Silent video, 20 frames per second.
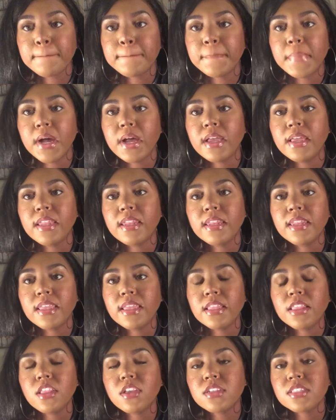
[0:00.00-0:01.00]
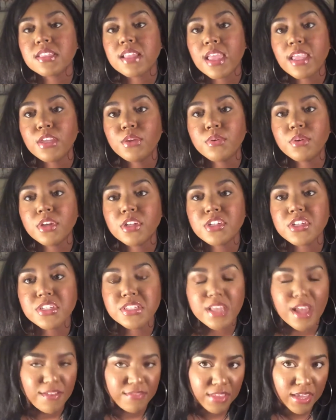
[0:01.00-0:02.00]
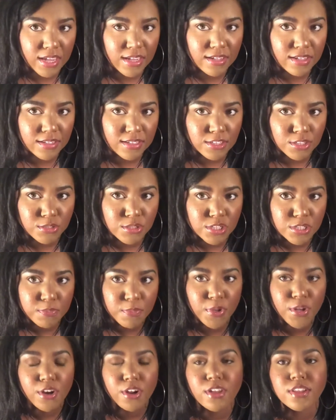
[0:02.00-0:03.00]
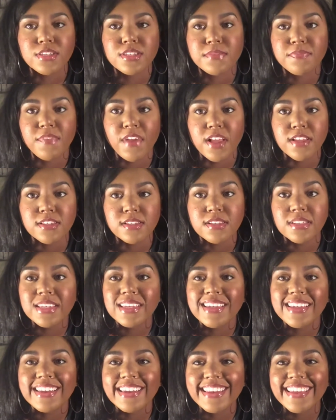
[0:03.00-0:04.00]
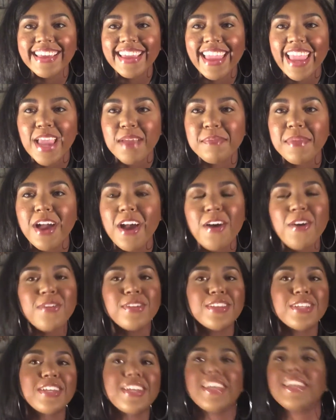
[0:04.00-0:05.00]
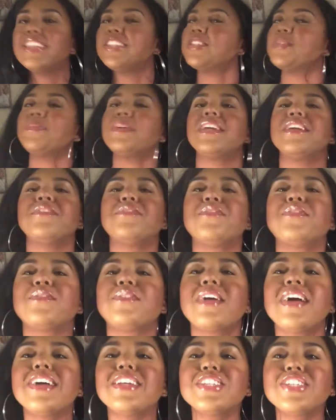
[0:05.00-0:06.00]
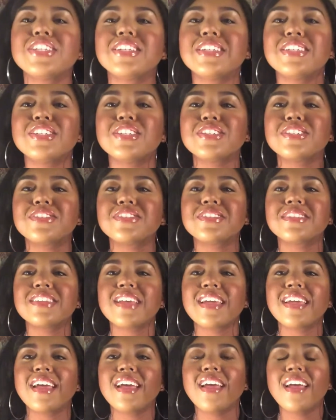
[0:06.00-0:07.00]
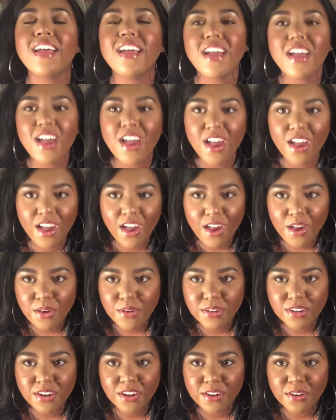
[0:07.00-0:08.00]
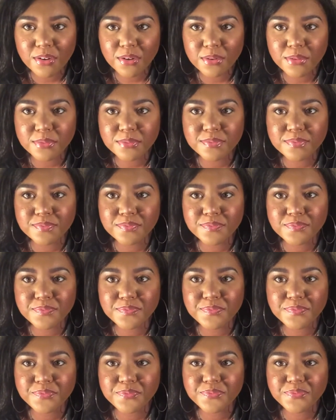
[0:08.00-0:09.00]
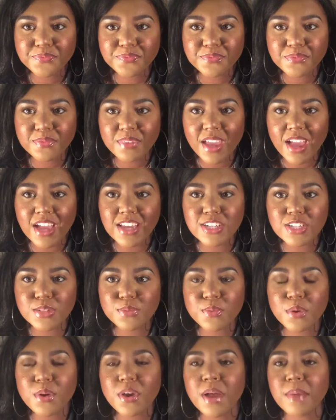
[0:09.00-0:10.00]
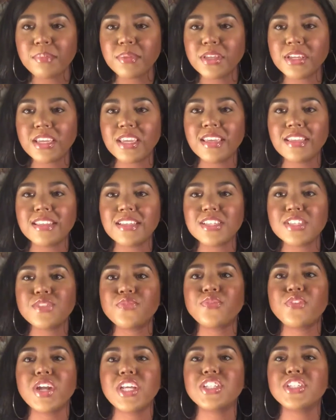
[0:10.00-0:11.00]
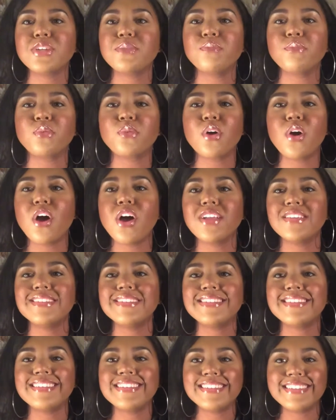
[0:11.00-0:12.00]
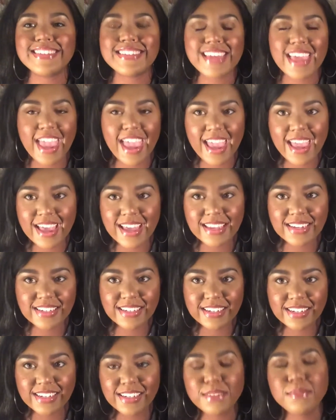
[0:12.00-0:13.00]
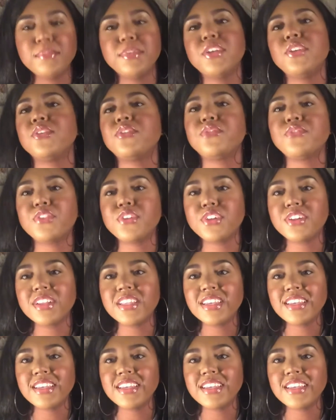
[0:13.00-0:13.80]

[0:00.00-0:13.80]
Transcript: But it looks like you could just have like, you just put on some Vaseline and came out looking dewy and fresh, and it just looks like, oh, you know, I just woke up looking this fresh and bronzed and tanned and beautiful.